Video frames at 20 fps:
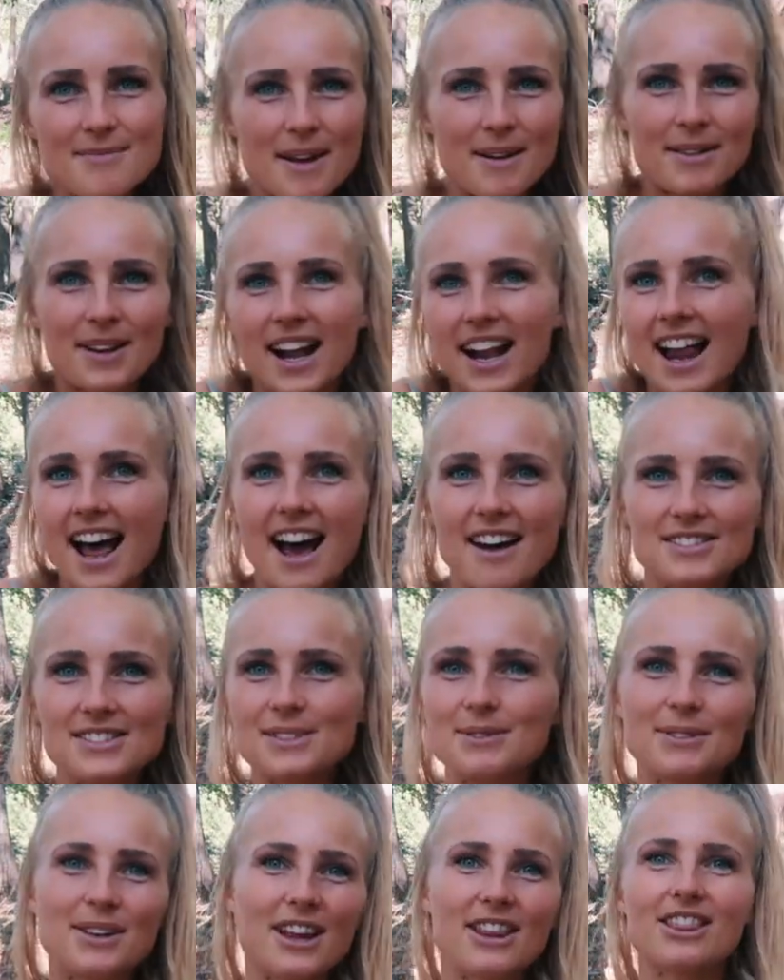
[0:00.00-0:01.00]
Maybe I'll have
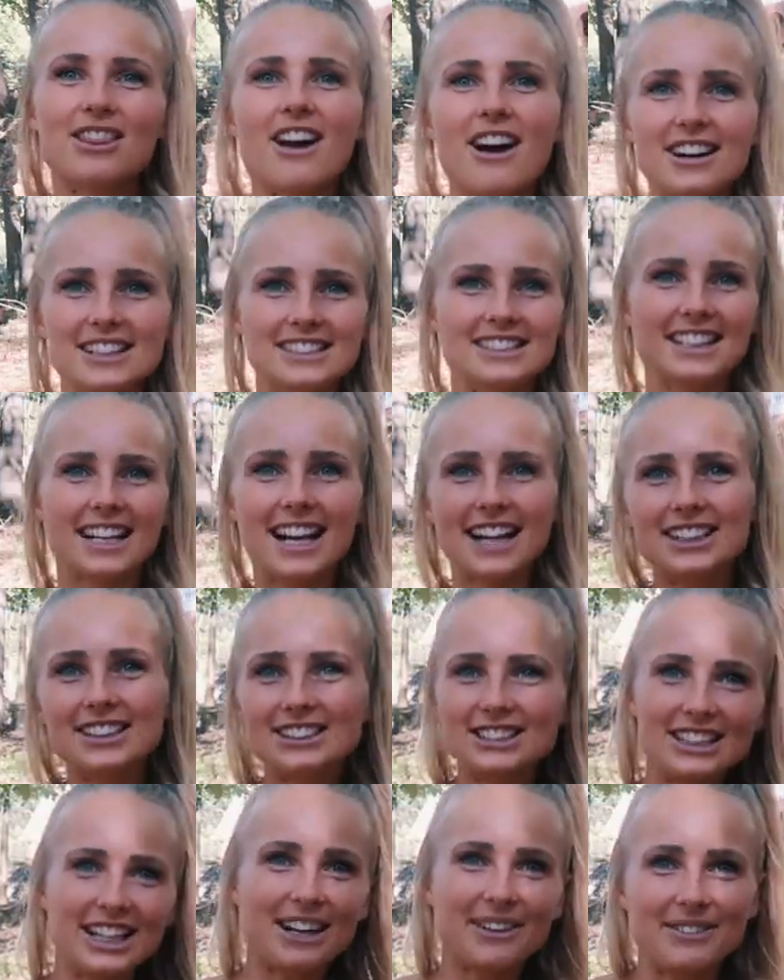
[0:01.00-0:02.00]
some good thoughts that I
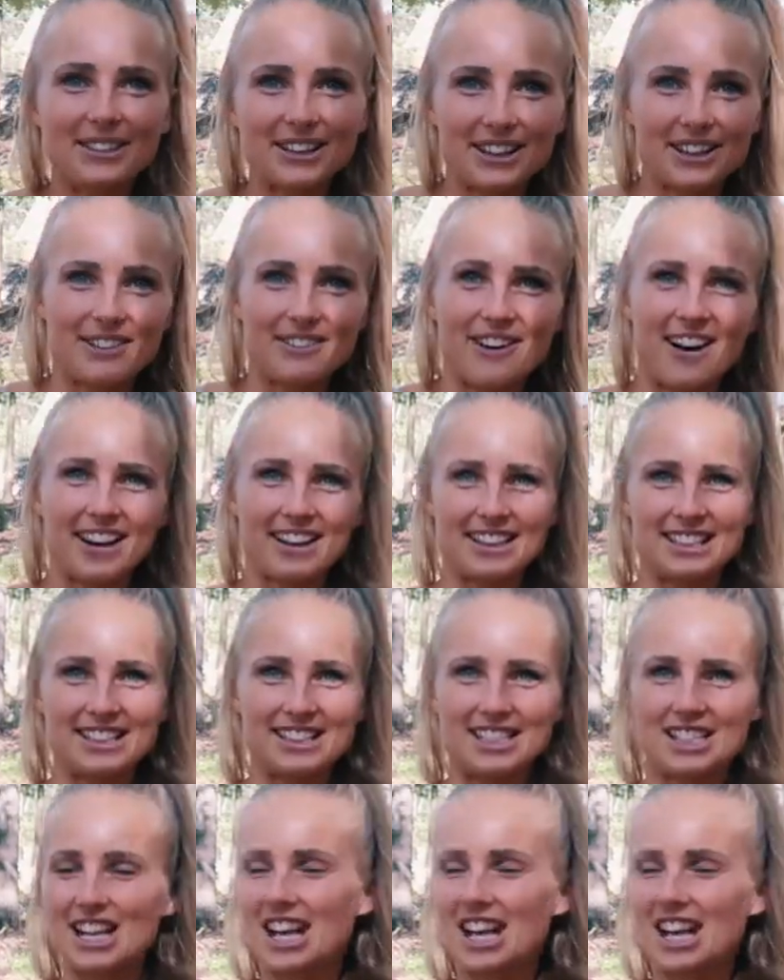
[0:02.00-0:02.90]
could share with you on this